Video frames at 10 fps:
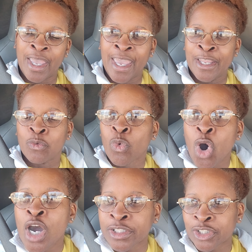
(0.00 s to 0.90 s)
and
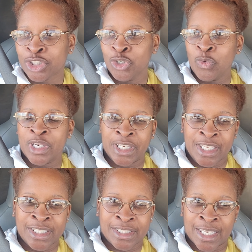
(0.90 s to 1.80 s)
want to do what it
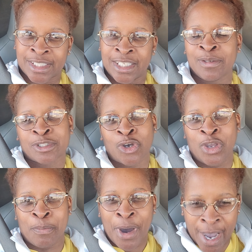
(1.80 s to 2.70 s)
is that seems
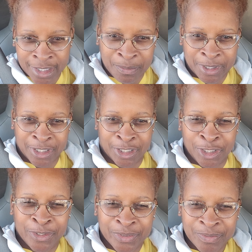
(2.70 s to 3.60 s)
so impossible to
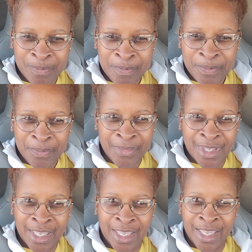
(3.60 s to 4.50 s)
do
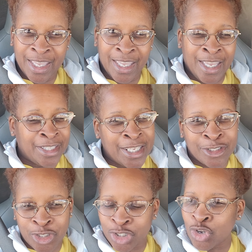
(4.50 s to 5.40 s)
and
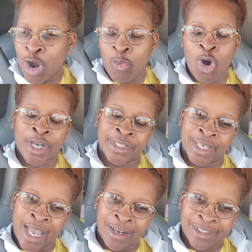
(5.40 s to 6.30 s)
then just start walking
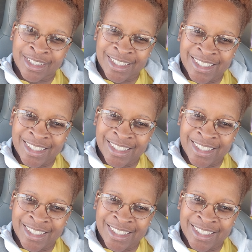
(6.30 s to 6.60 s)
it out